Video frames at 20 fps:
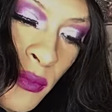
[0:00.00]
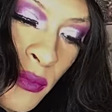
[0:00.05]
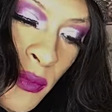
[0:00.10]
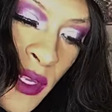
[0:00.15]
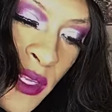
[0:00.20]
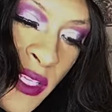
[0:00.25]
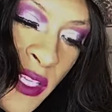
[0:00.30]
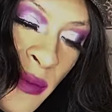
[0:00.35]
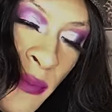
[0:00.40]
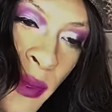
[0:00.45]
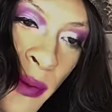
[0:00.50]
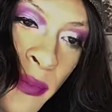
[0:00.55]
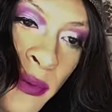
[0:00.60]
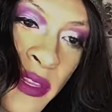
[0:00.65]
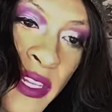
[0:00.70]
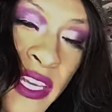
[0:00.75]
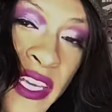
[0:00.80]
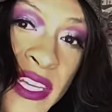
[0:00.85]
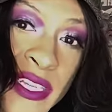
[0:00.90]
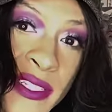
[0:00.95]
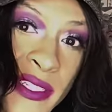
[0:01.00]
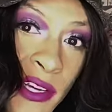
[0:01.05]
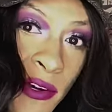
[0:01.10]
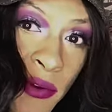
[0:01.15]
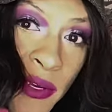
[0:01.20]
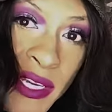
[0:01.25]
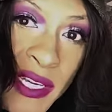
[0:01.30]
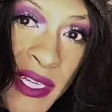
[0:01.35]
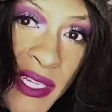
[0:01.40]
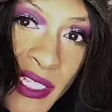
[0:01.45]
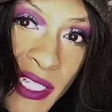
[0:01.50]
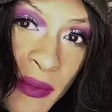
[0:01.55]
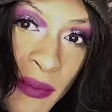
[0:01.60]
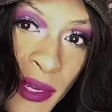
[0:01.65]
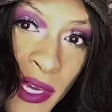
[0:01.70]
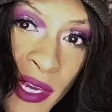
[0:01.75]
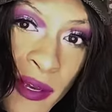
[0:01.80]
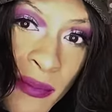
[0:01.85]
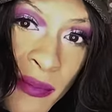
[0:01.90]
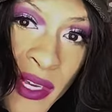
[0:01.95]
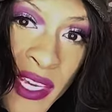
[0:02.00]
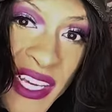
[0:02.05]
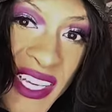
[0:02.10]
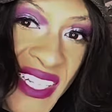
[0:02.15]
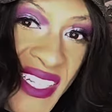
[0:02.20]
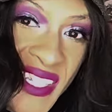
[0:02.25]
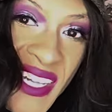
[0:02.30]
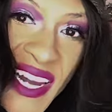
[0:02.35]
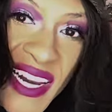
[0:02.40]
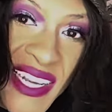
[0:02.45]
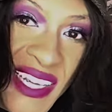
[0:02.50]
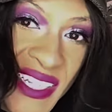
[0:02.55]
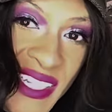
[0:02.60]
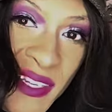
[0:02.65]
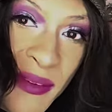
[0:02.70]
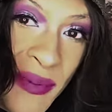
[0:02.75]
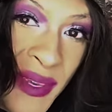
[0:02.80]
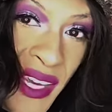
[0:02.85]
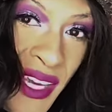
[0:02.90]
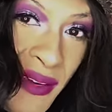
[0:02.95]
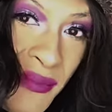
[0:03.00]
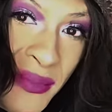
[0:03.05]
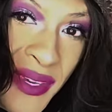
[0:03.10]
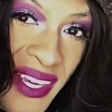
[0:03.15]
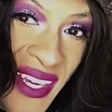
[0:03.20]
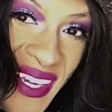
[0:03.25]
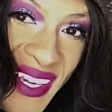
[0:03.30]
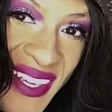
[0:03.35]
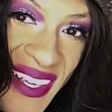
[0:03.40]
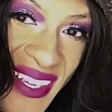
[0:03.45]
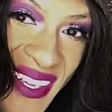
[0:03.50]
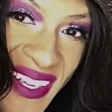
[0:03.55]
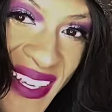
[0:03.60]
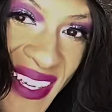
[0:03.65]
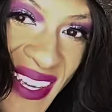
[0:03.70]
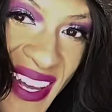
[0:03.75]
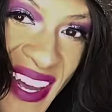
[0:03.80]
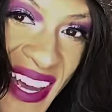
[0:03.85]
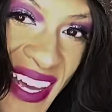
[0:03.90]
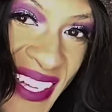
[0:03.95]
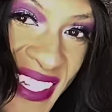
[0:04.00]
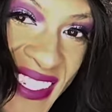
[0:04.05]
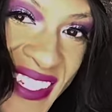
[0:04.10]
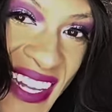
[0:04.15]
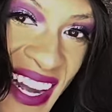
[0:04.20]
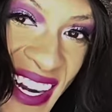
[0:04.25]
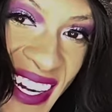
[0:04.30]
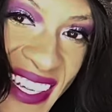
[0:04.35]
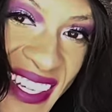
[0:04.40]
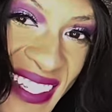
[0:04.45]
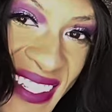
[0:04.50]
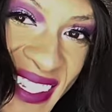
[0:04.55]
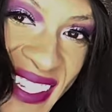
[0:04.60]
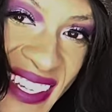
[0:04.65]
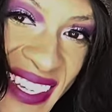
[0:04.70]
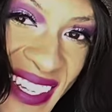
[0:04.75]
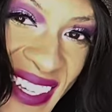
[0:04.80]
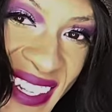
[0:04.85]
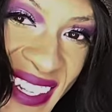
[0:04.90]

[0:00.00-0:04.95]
And some people think it's so easy being me. It's not easy being me. It's not easy.